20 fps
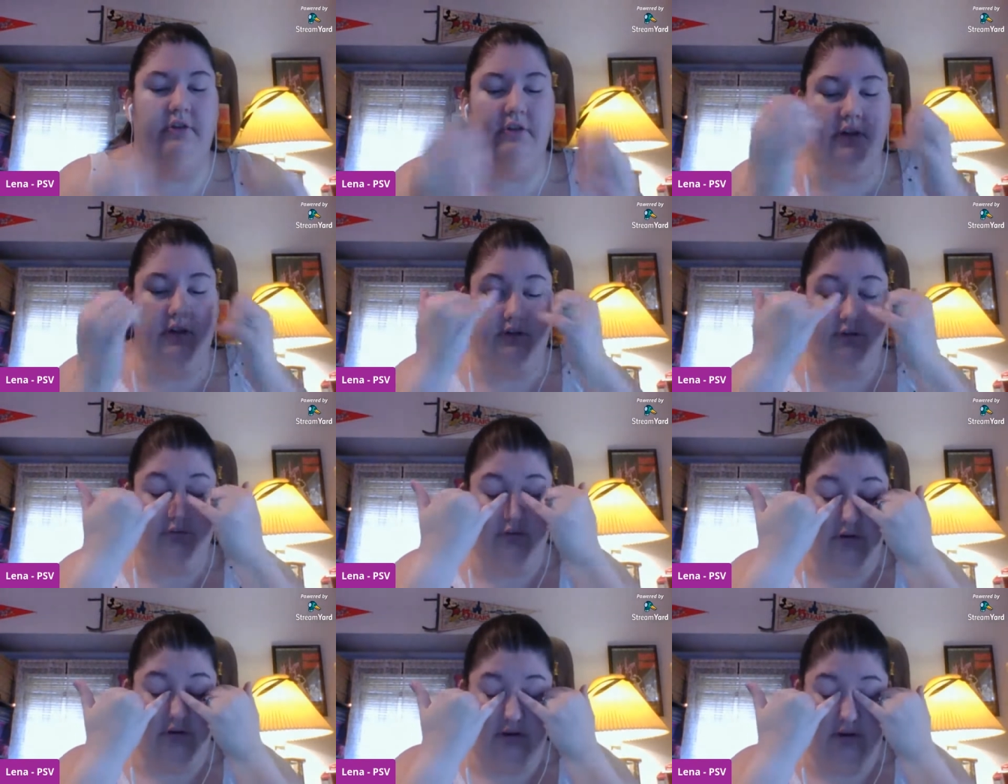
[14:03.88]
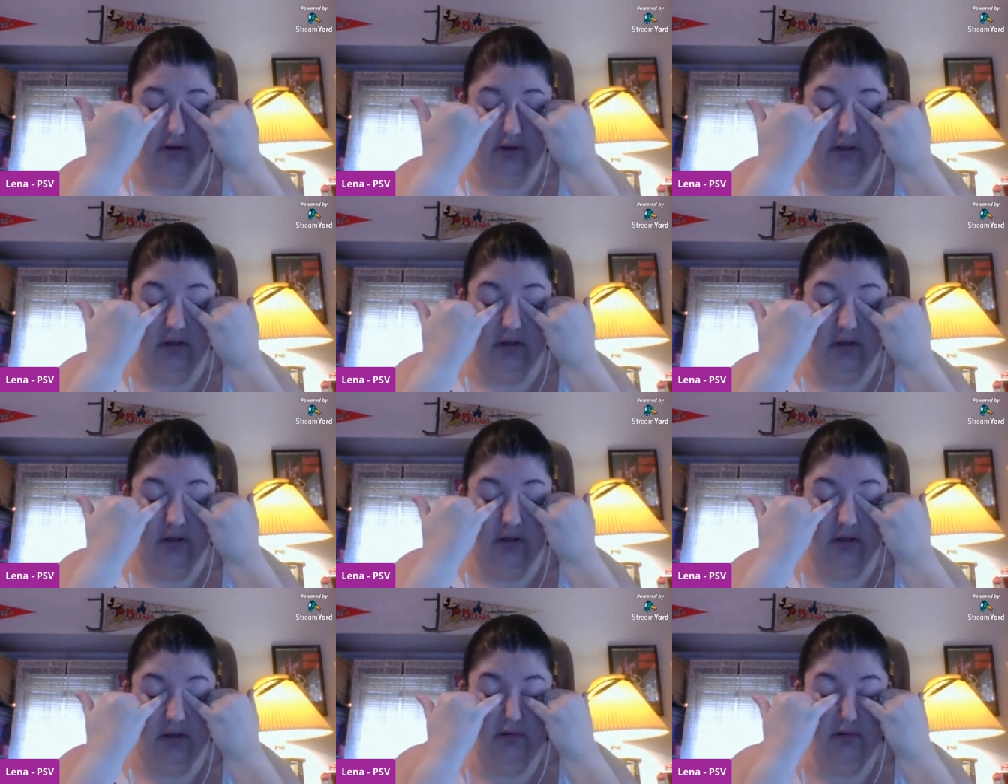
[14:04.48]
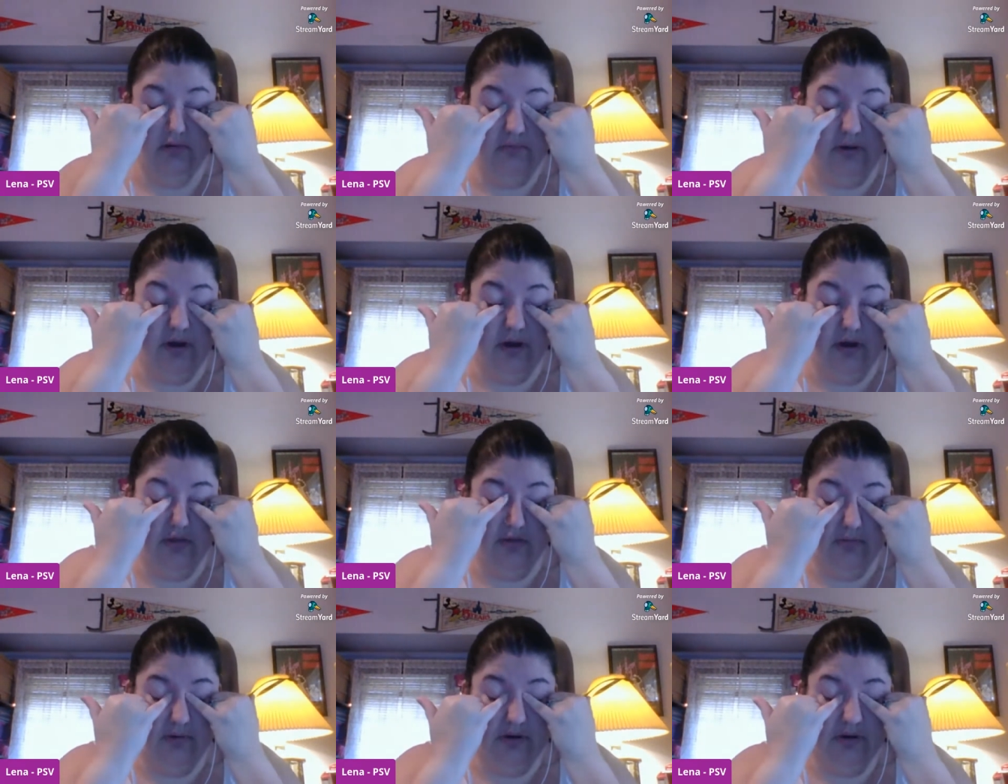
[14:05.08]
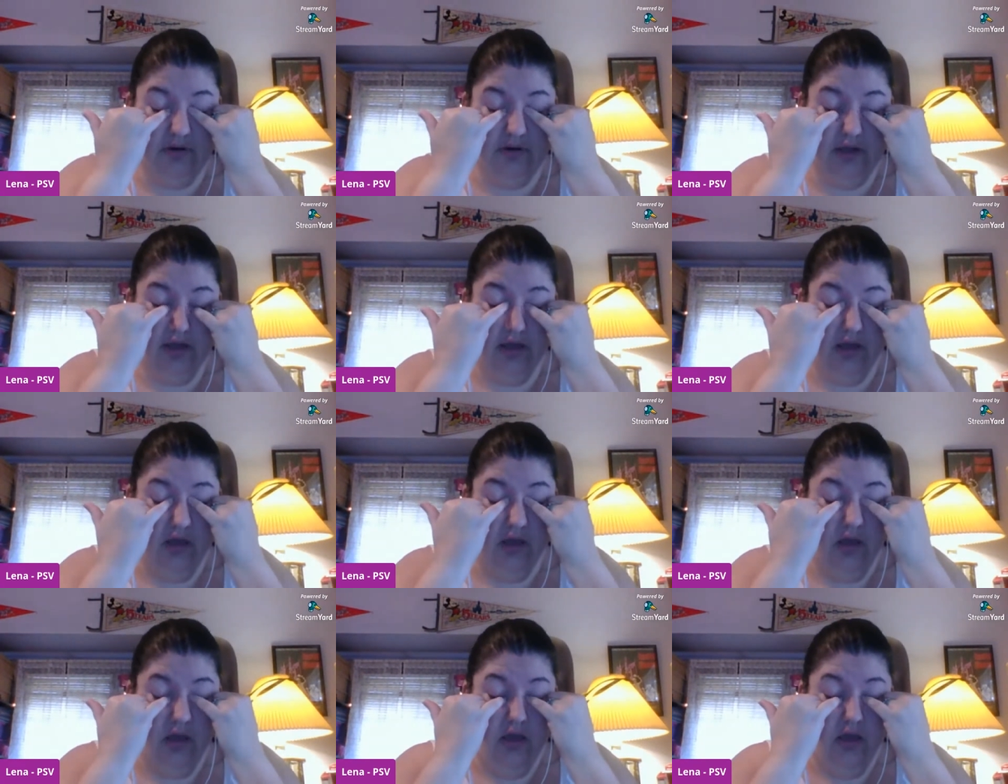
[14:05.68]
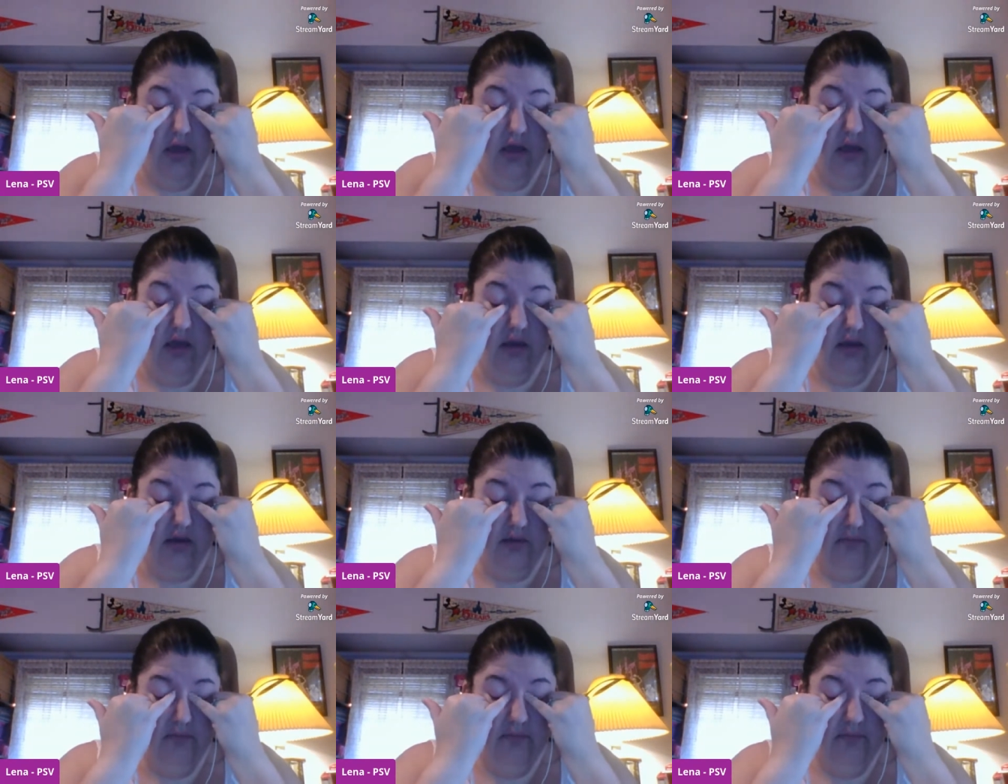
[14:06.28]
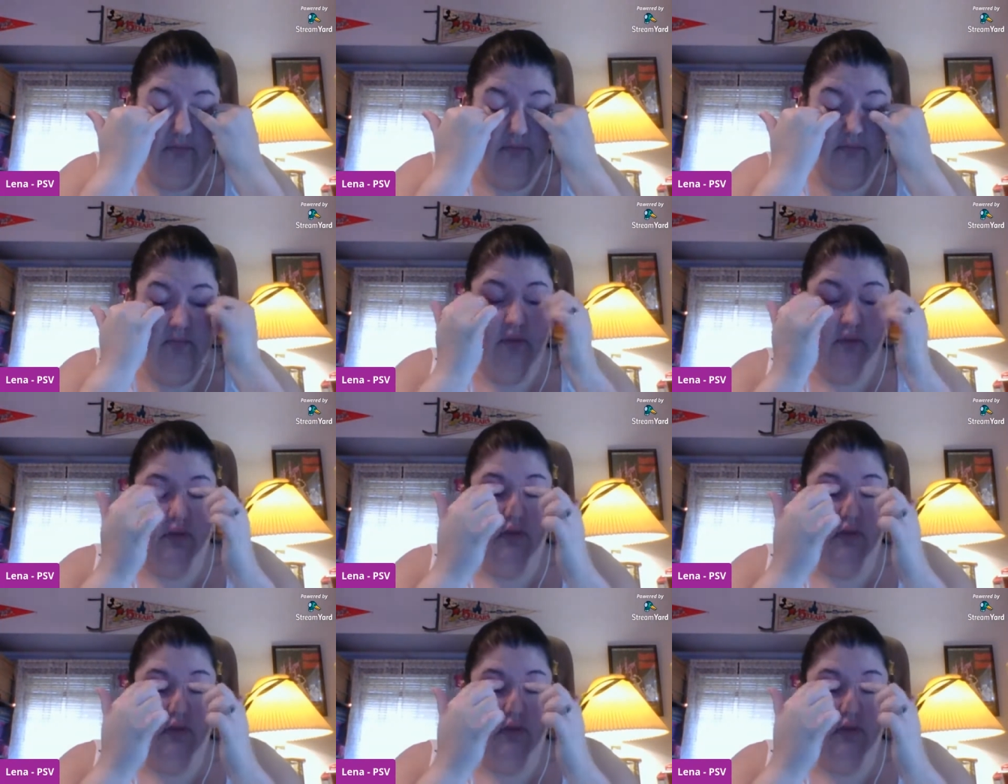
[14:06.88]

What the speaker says: are now starting to bother me today. Um,